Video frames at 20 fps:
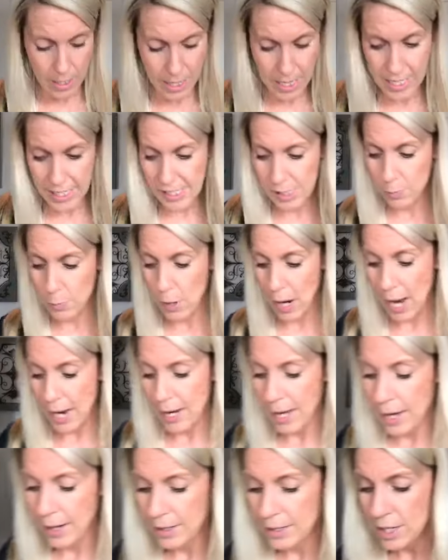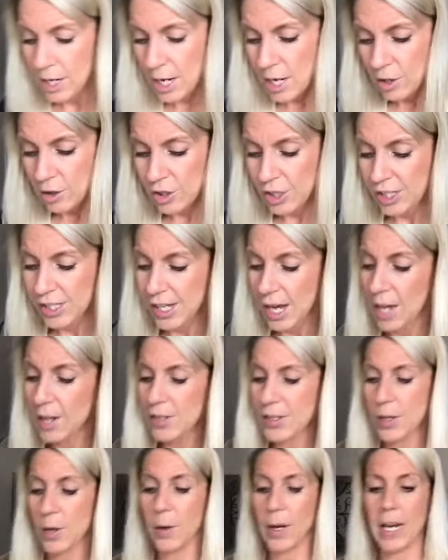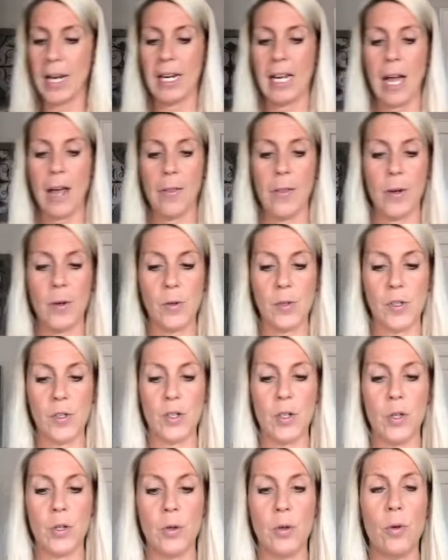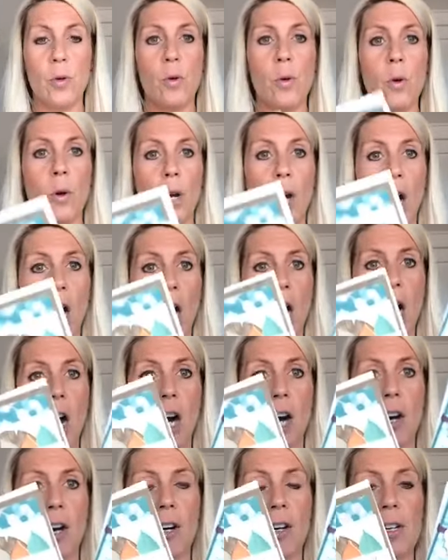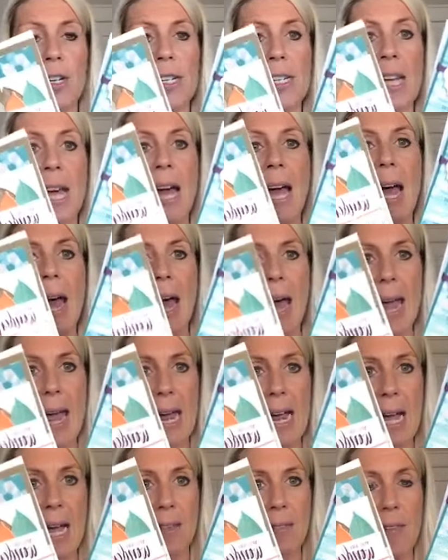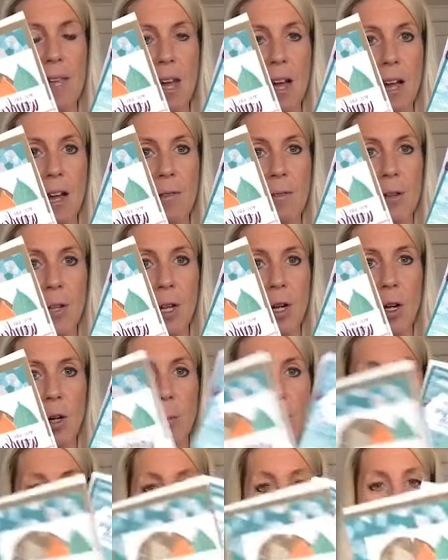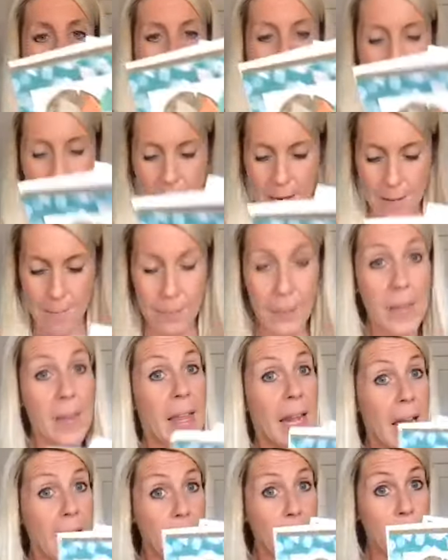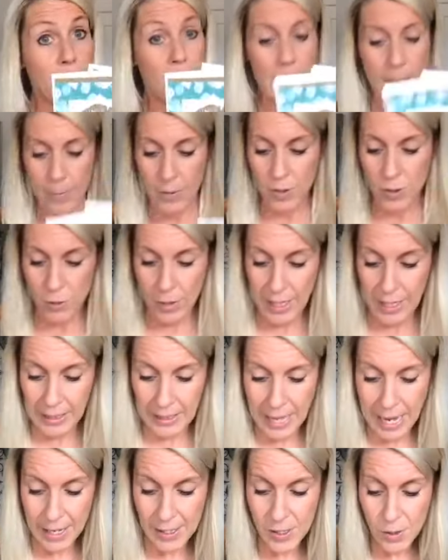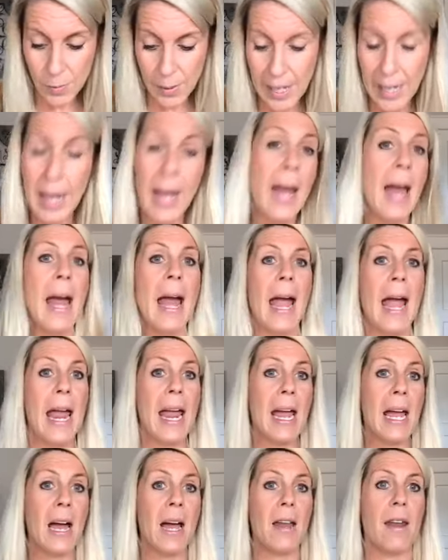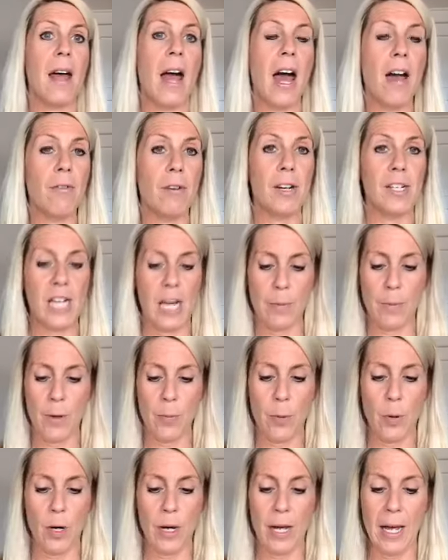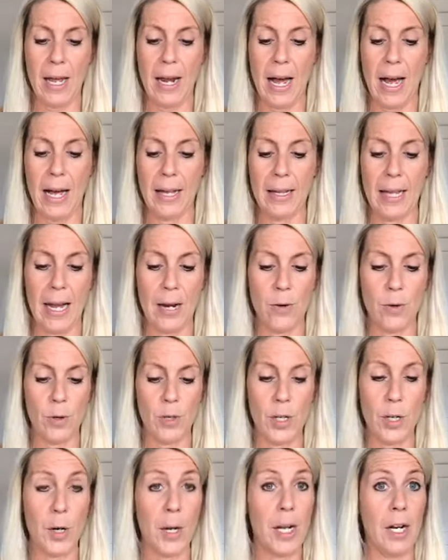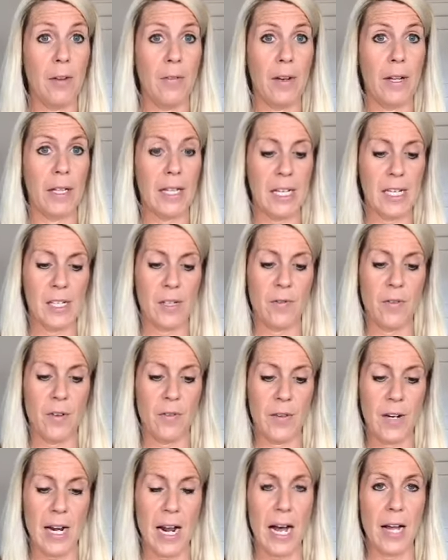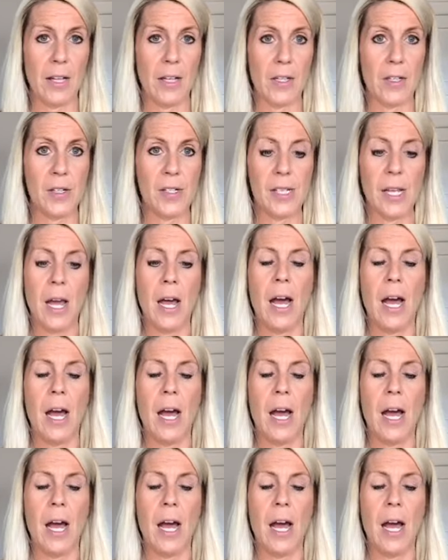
this product. She's also going to get those 2 cards and the envelopes that I demonstrated last week. And every time you put an online order in of at least $50,